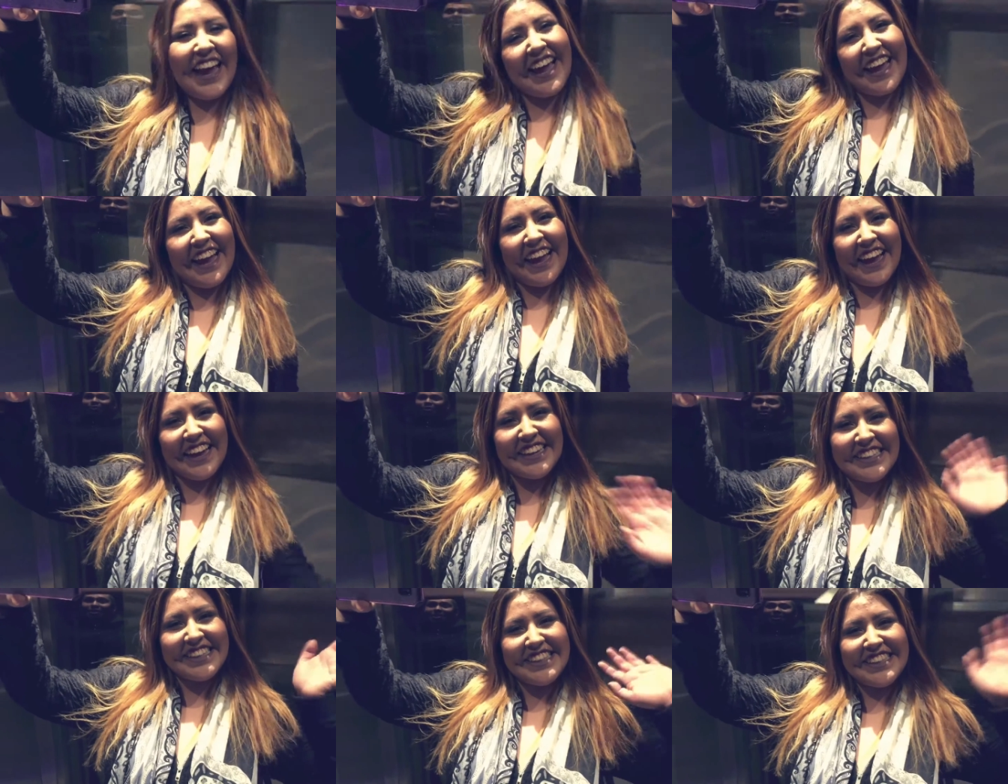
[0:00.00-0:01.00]
Hey. And
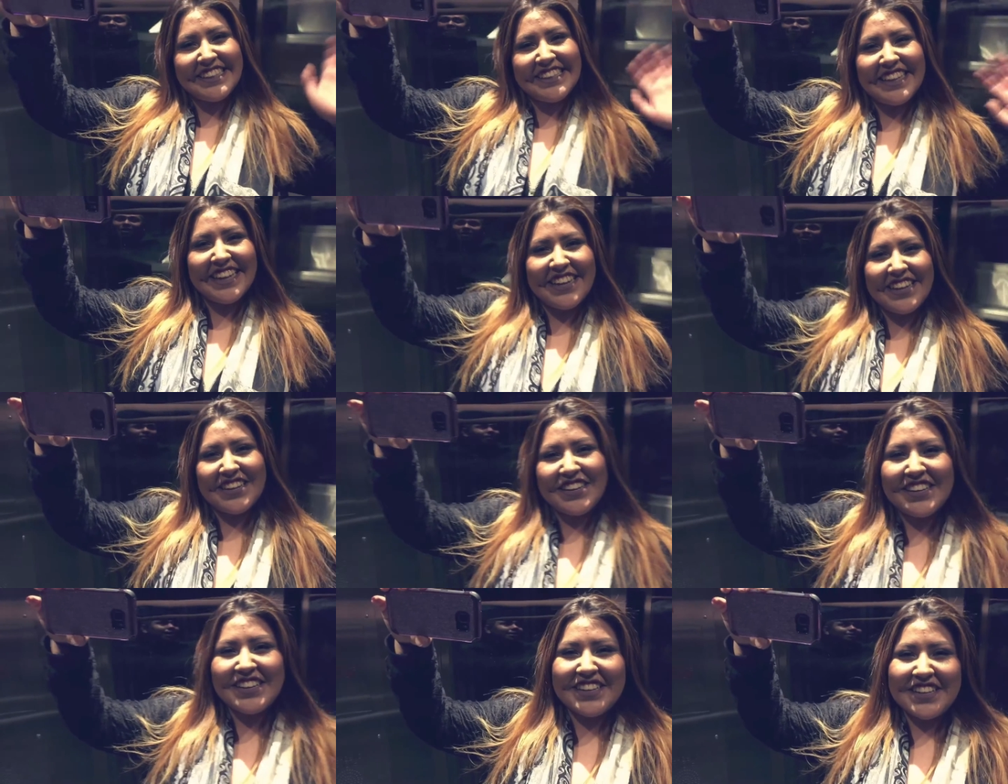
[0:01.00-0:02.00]
we're in a fucking
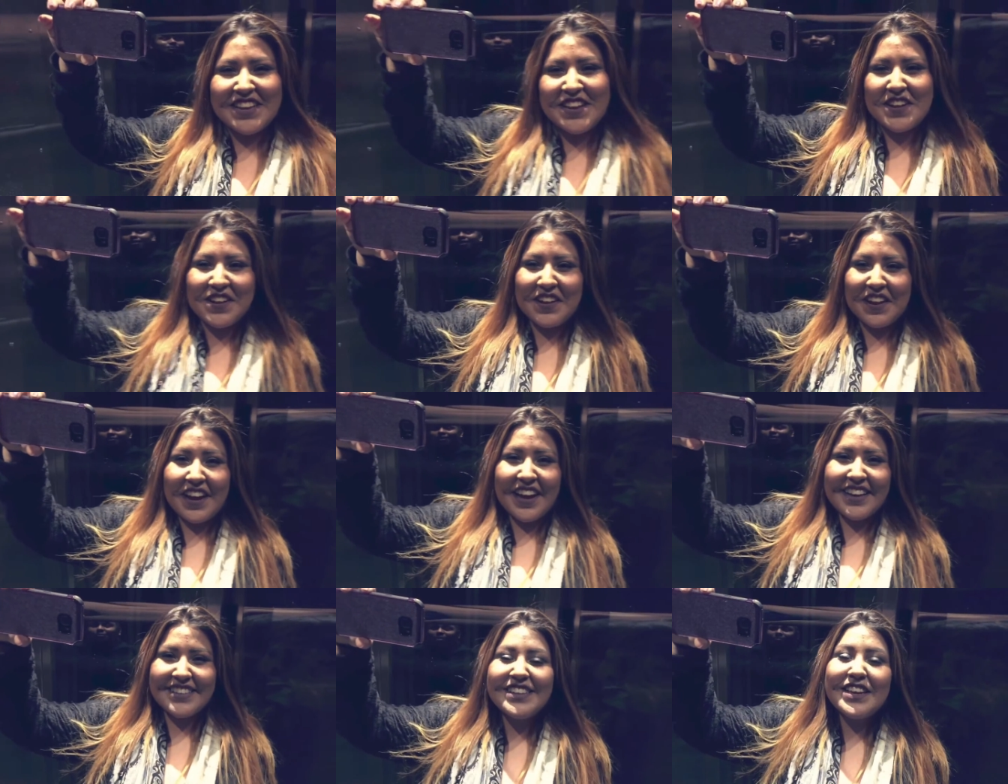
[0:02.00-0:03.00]
glass mirror
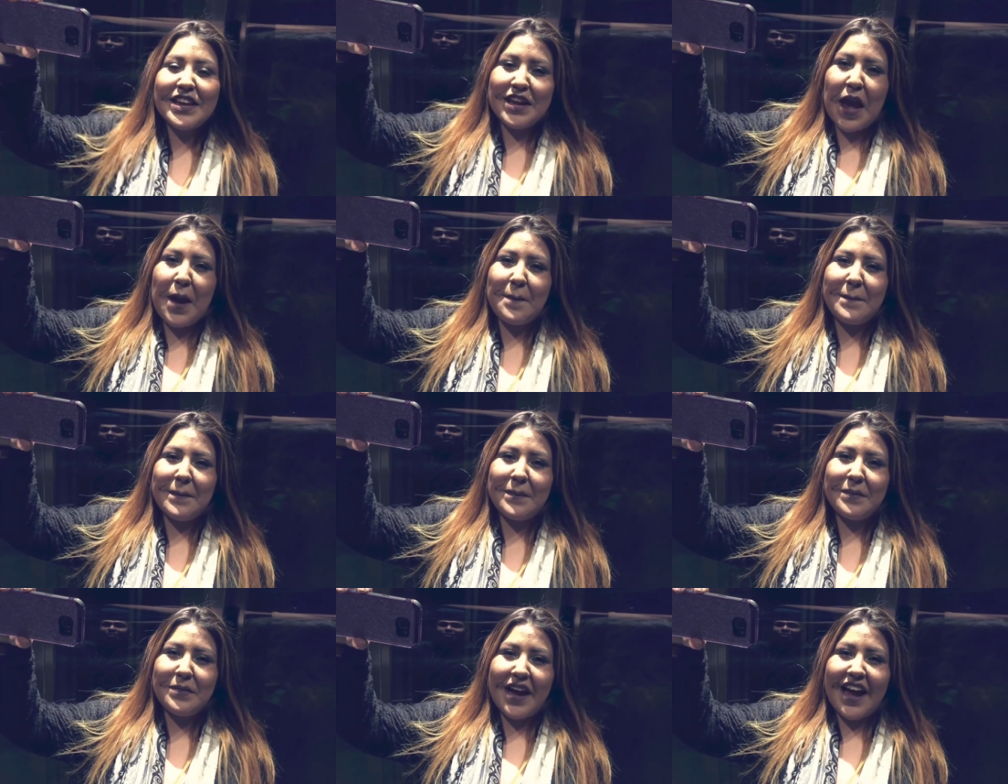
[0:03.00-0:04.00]
elevator right by the yeah.
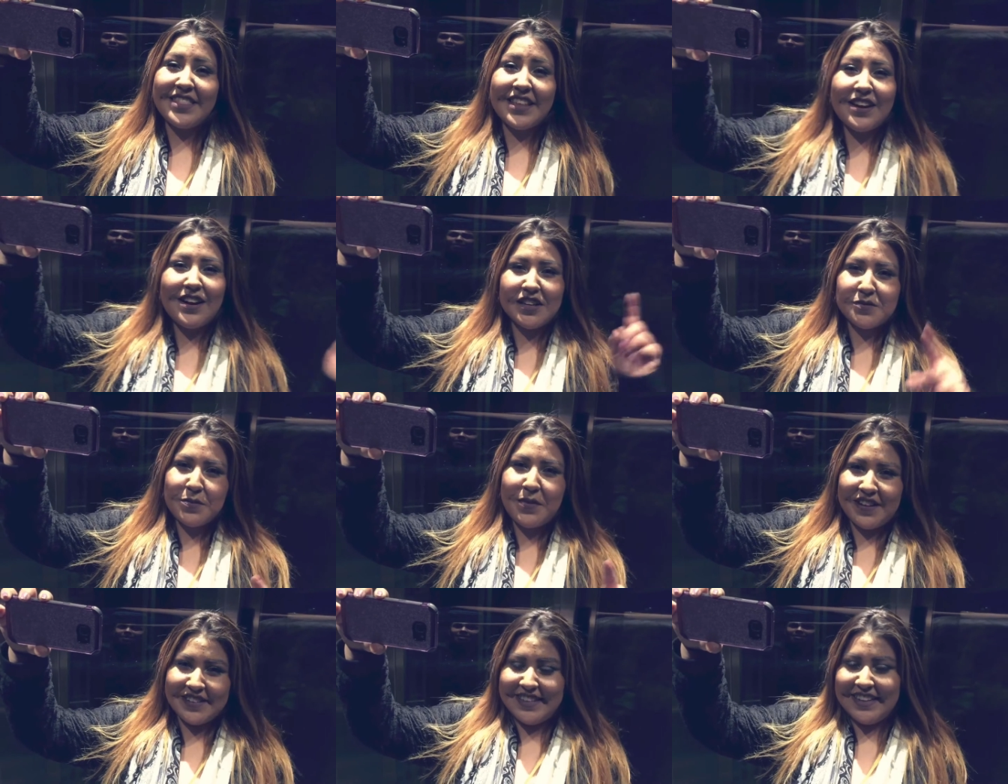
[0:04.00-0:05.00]
chandelier. So. At the
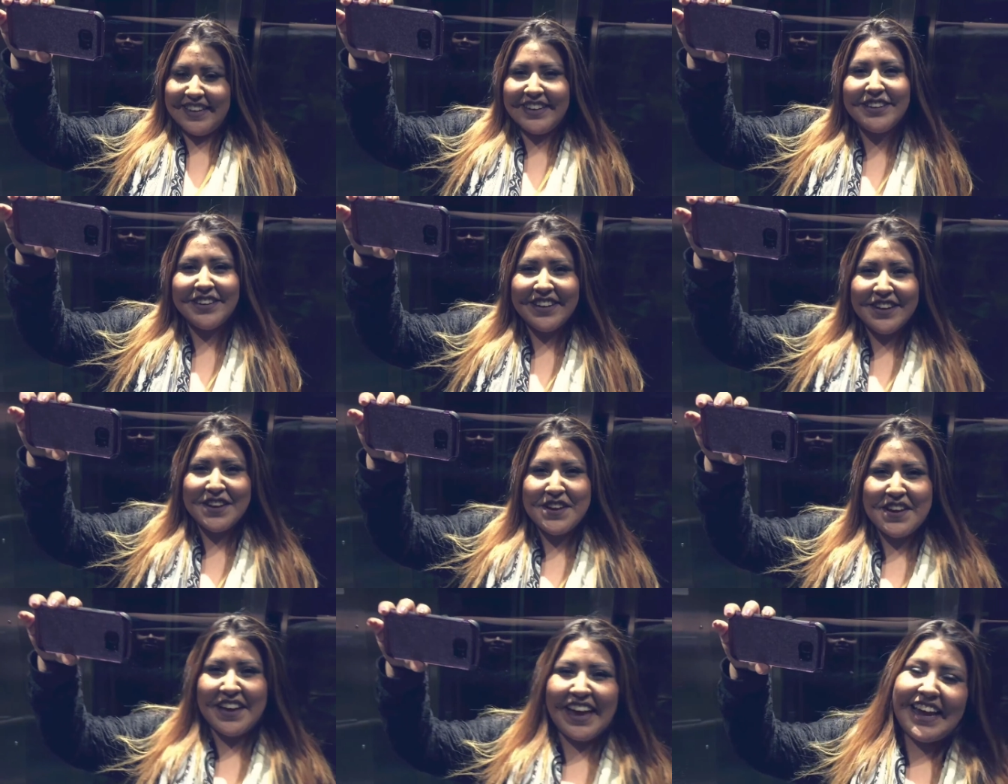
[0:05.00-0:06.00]
Cosmopolitan.
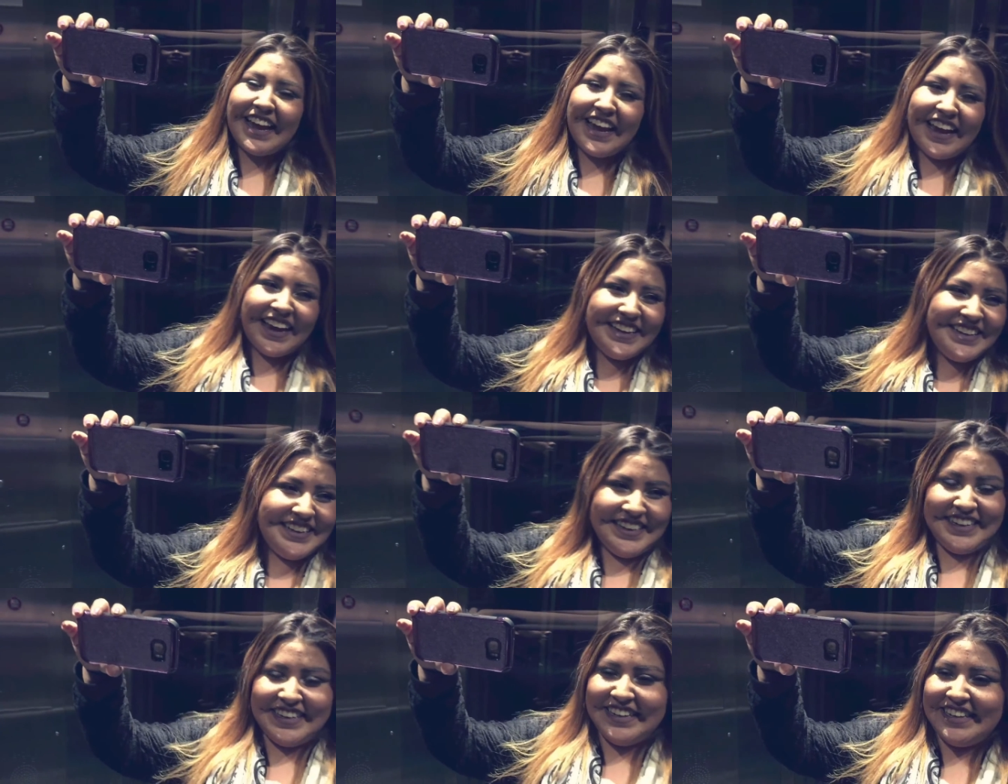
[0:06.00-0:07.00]
Hey. hey. And now
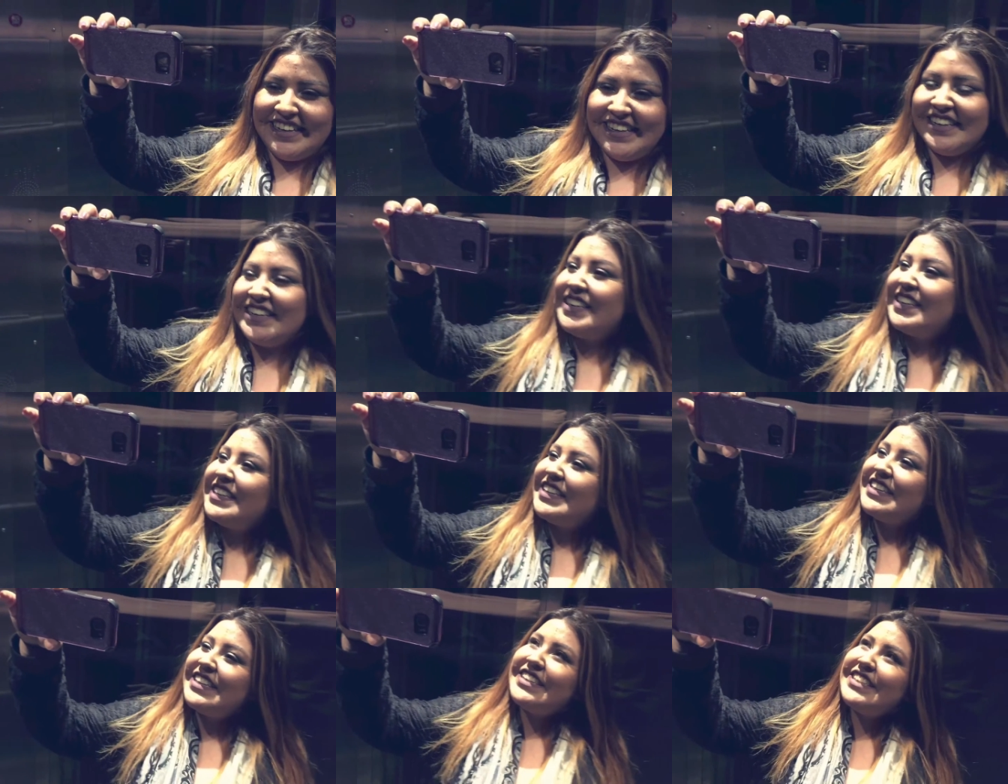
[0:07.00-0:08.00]
we're about to go and
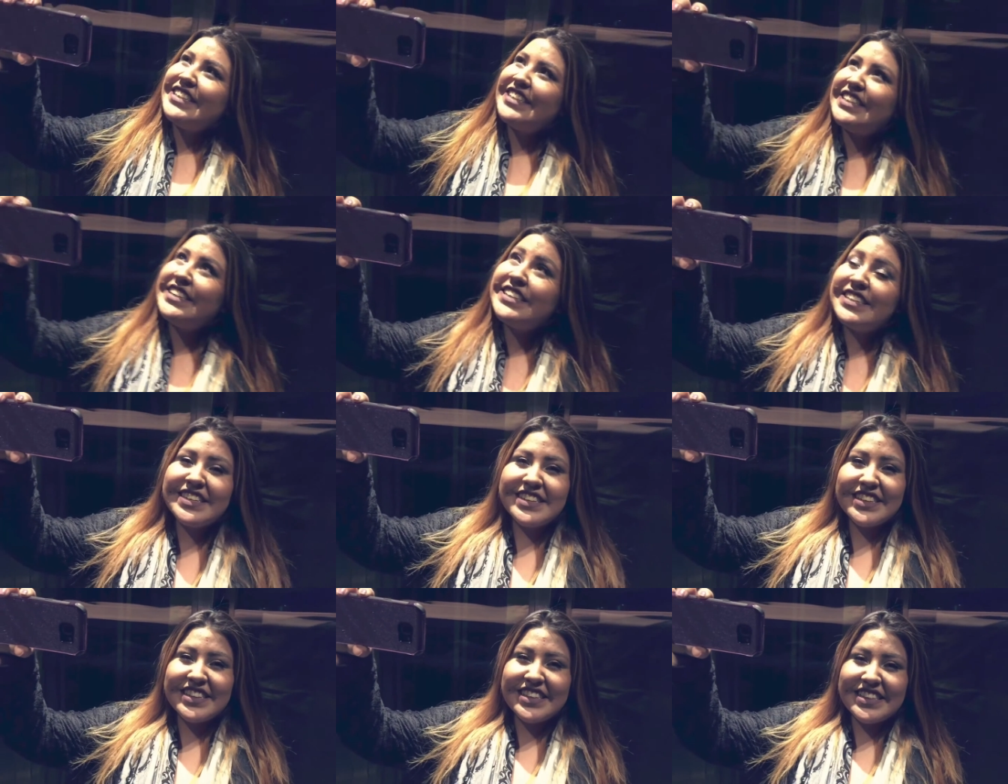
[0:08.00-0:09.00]
see if we can go to their
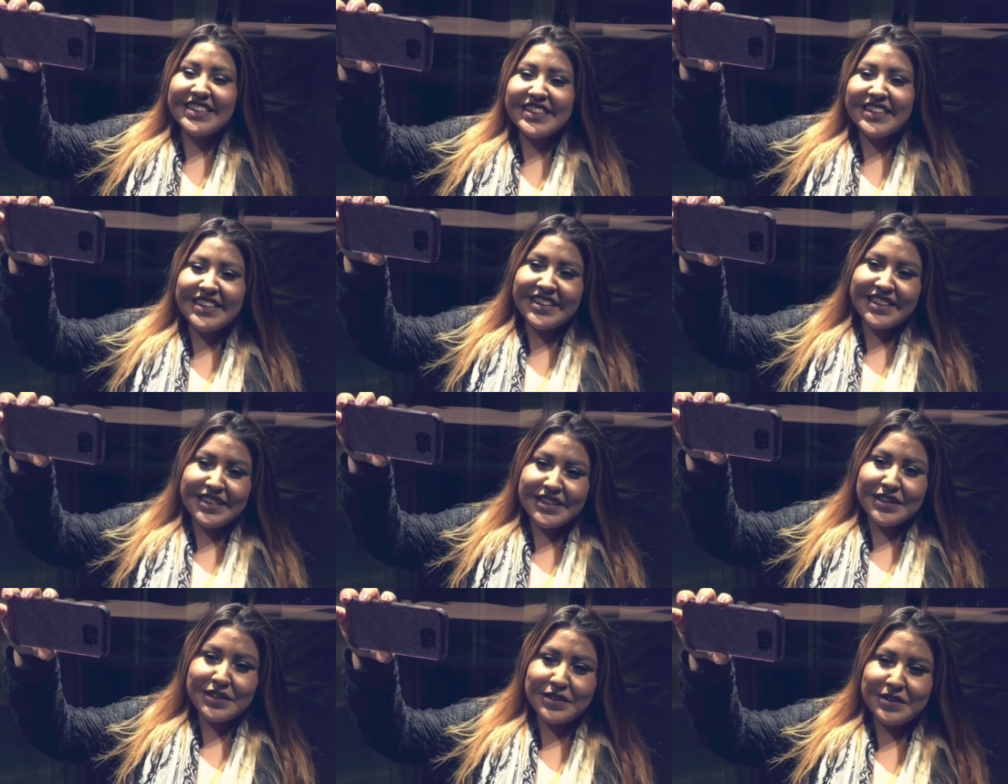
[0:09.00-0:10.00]
ice rink and
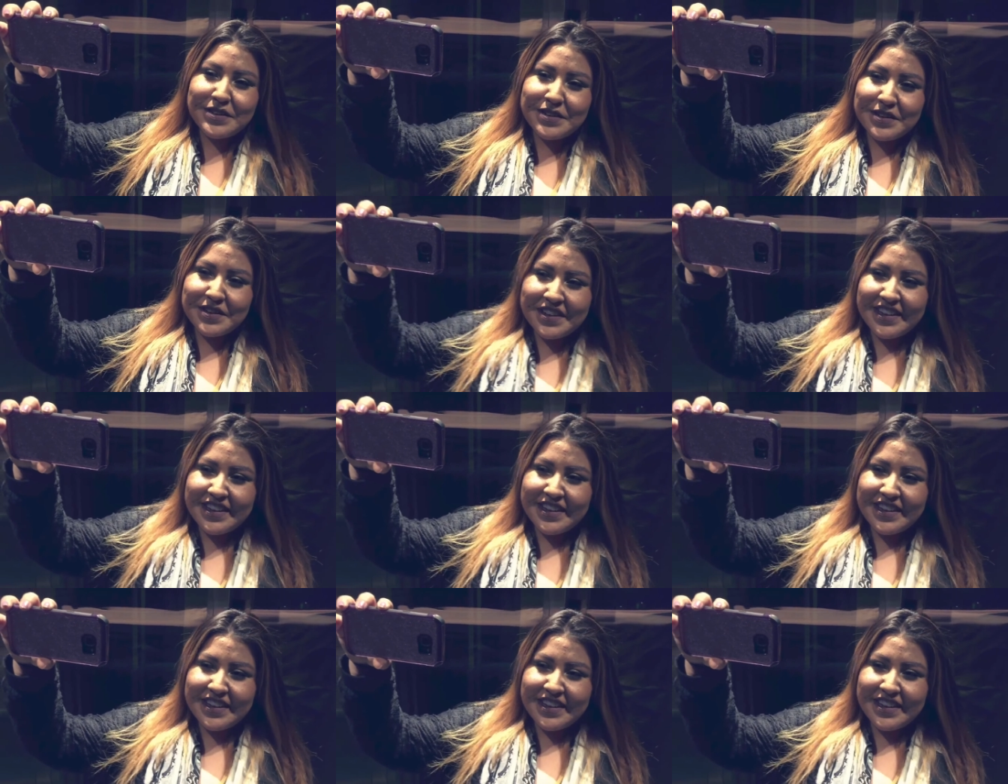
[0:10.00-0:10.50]
not skate.